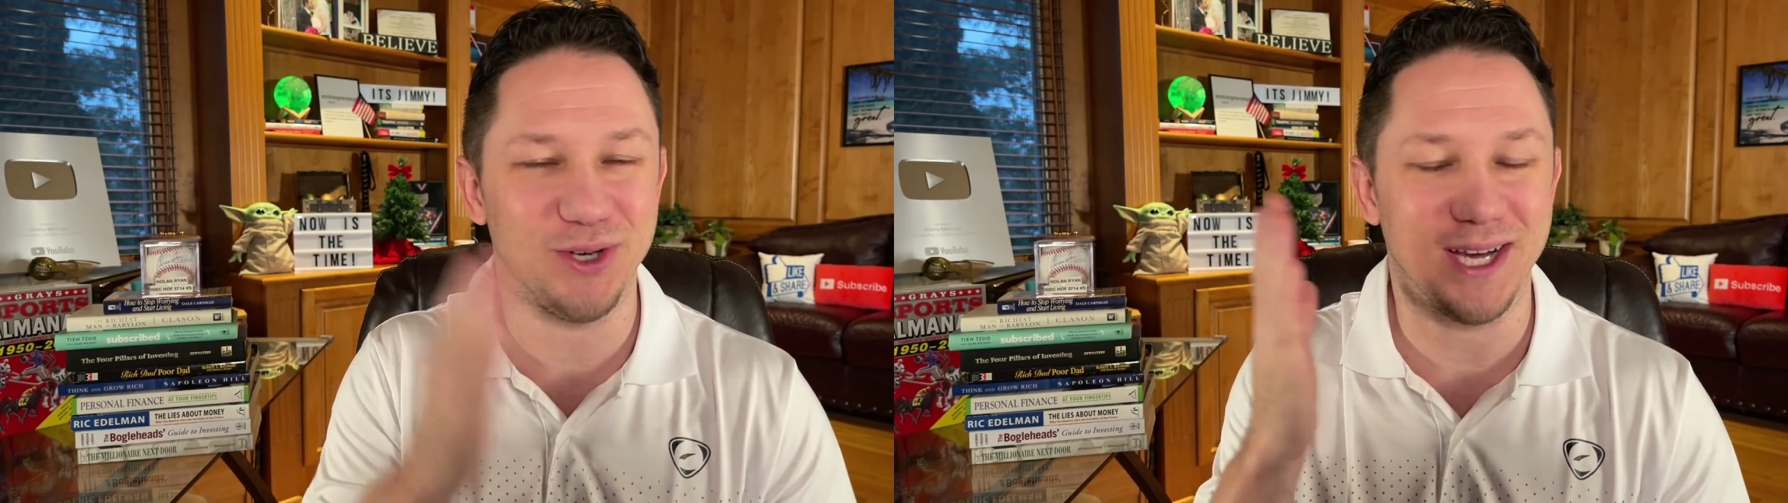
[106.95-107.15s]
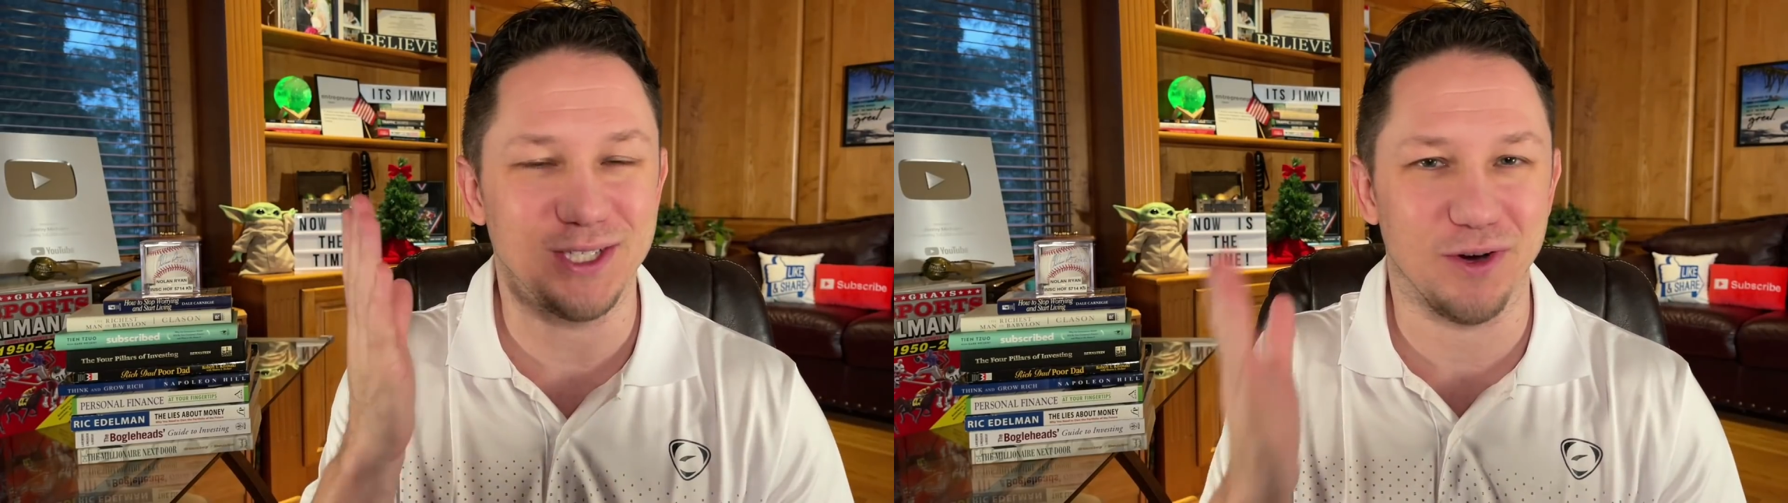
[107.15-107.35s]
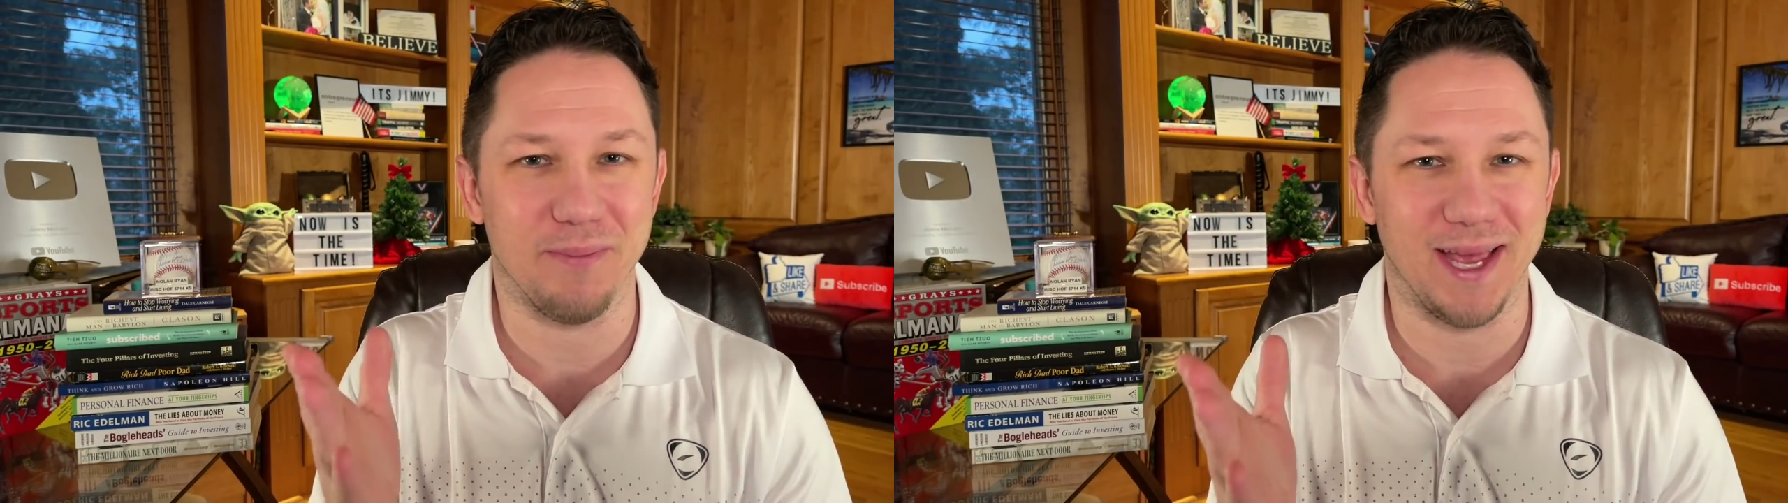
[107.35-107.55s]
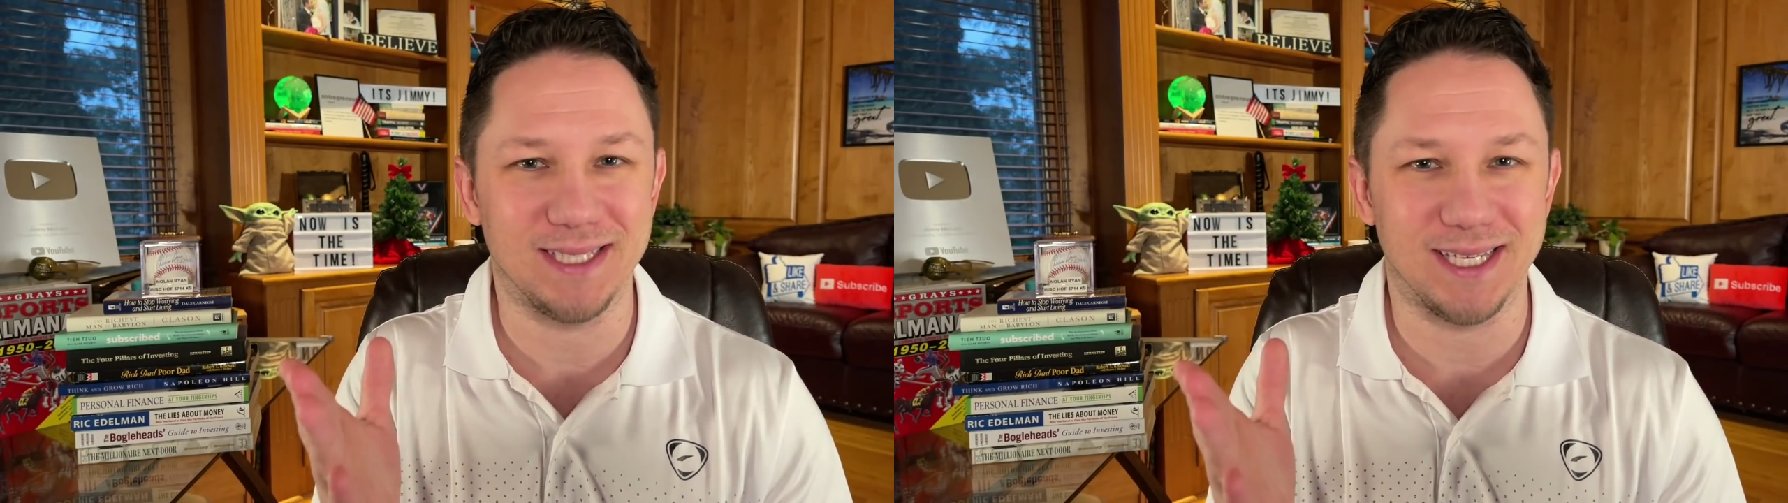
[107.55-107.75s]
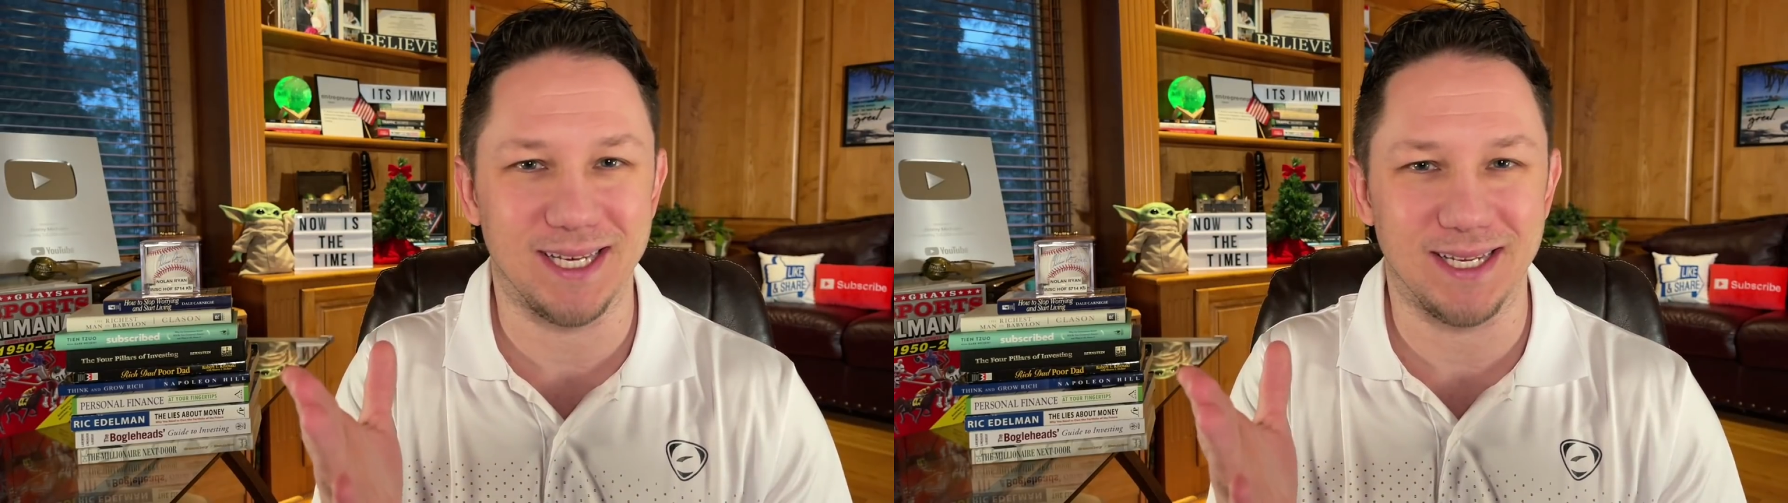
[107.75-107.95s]
You guys are
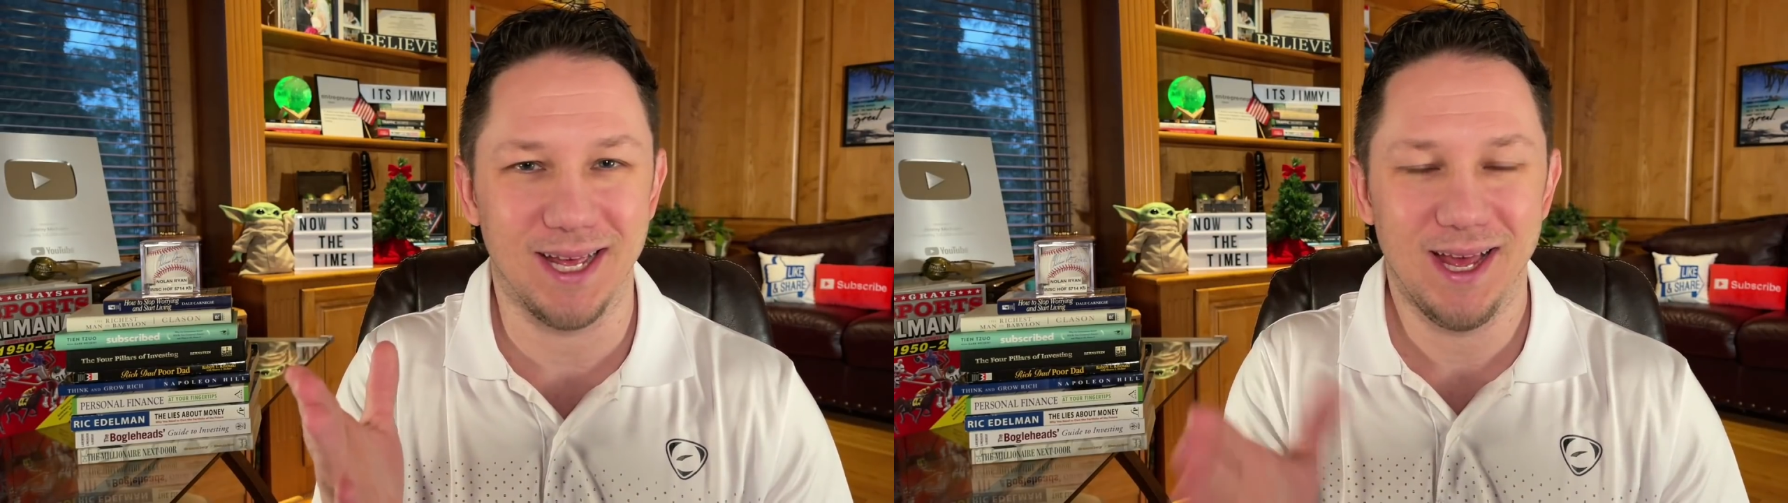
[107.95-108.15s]
amazing.